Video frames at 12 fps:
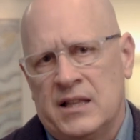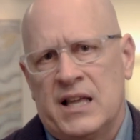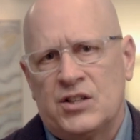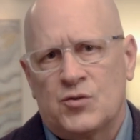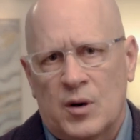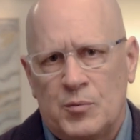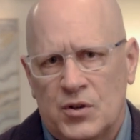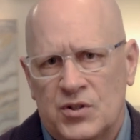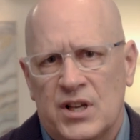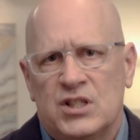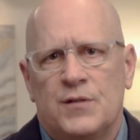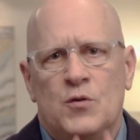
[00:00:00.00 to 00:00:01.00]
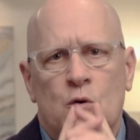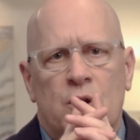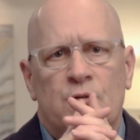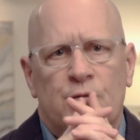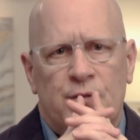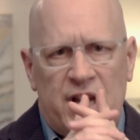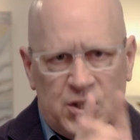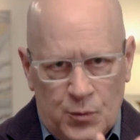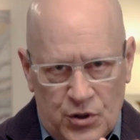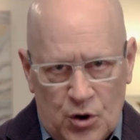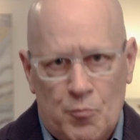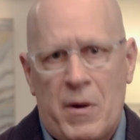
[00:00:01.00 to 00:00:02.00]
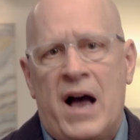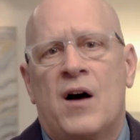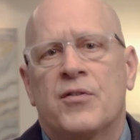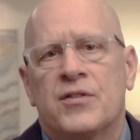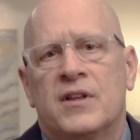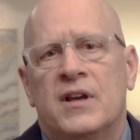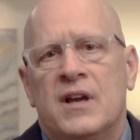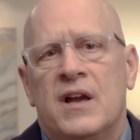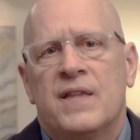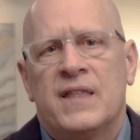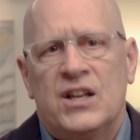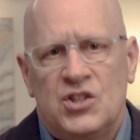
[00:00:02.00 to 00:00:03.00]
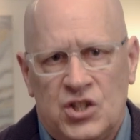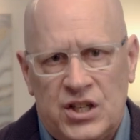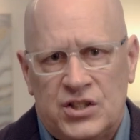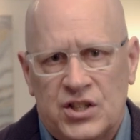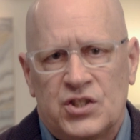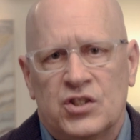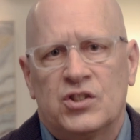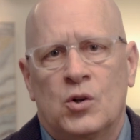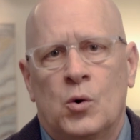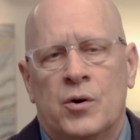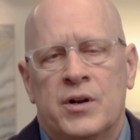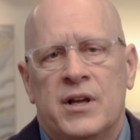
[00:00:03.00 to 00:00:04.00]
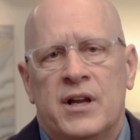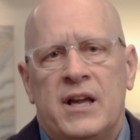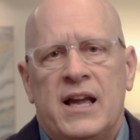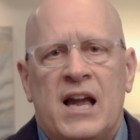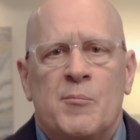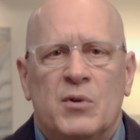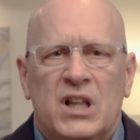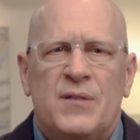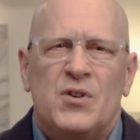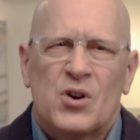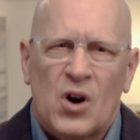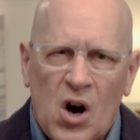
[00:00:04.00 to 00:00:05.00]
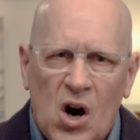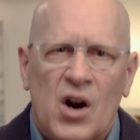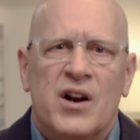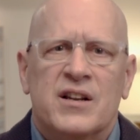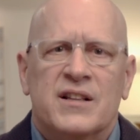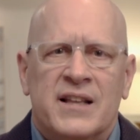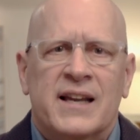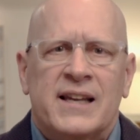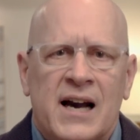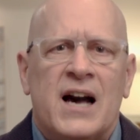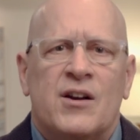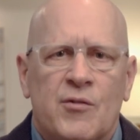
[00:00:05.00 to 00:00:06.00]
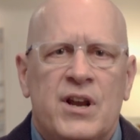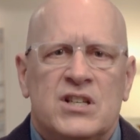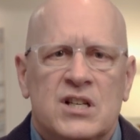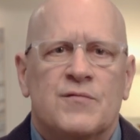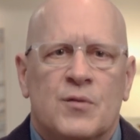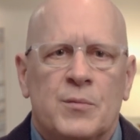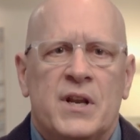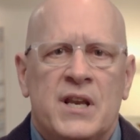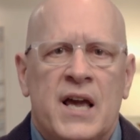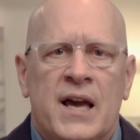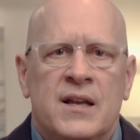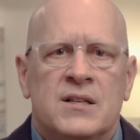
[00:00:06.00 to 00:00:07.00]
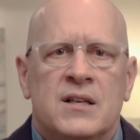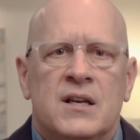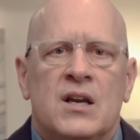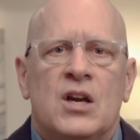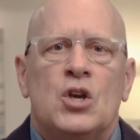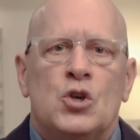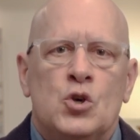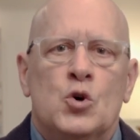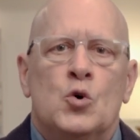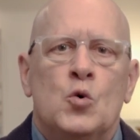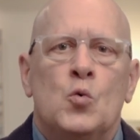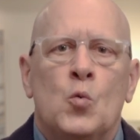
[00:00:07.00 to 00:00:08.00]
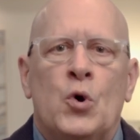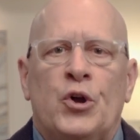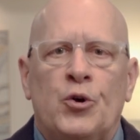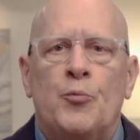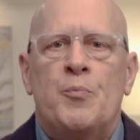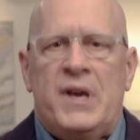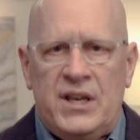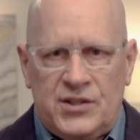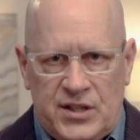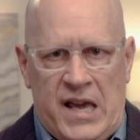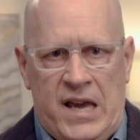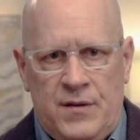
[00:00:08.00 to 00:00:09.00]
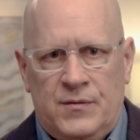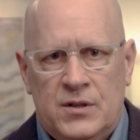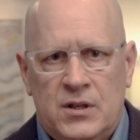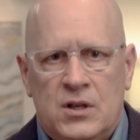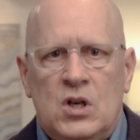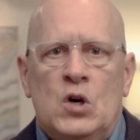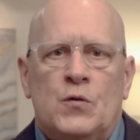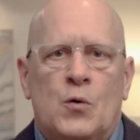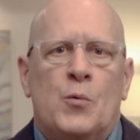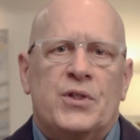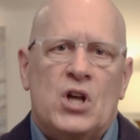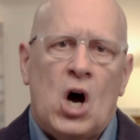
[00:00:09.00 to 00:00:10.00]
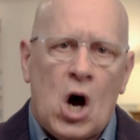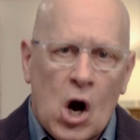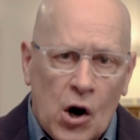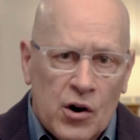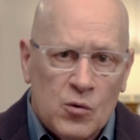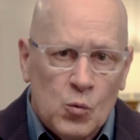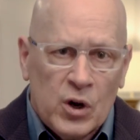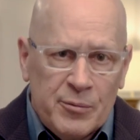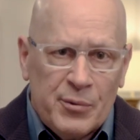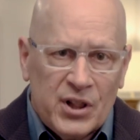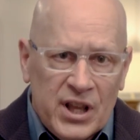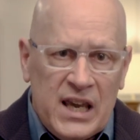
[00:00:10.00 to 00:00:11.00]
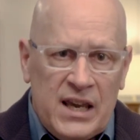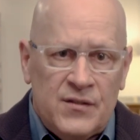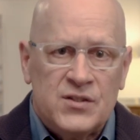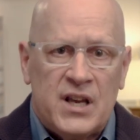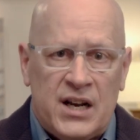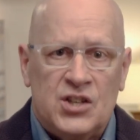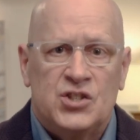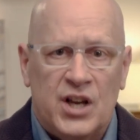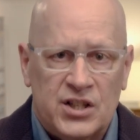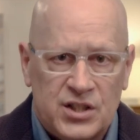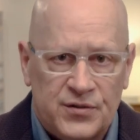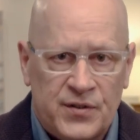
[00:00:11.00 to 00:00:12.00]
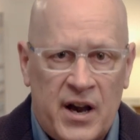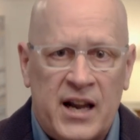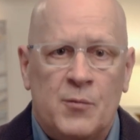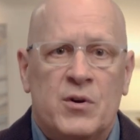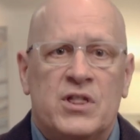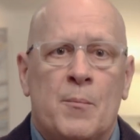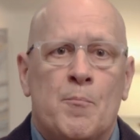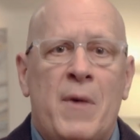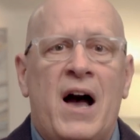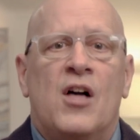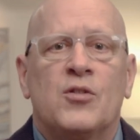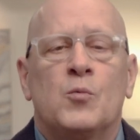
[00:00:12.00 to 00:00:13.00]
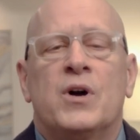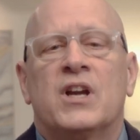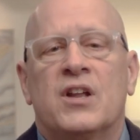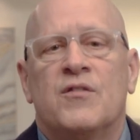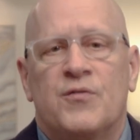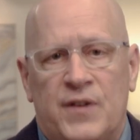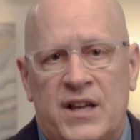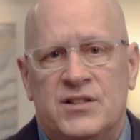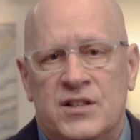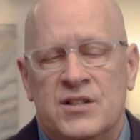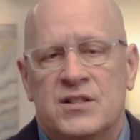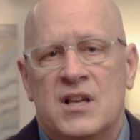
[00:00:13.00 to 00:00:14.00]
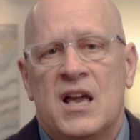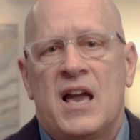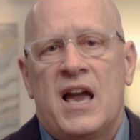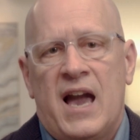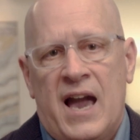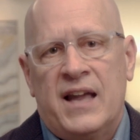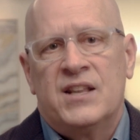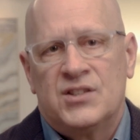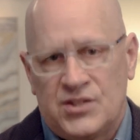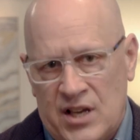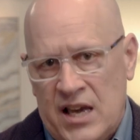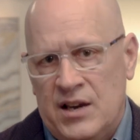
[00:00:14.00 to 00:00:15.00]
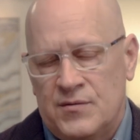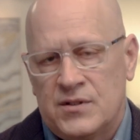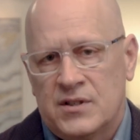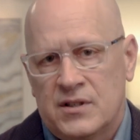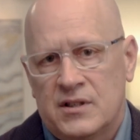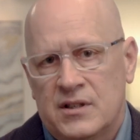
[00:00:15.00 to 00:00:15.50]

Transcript: And that scripture says, If you confess with your mouth that Jesus is Lord and believe in your heart that God raised him from the dead, you will be saved. For with the heart one believes and is justified, and with the mouth one confesses and is saved.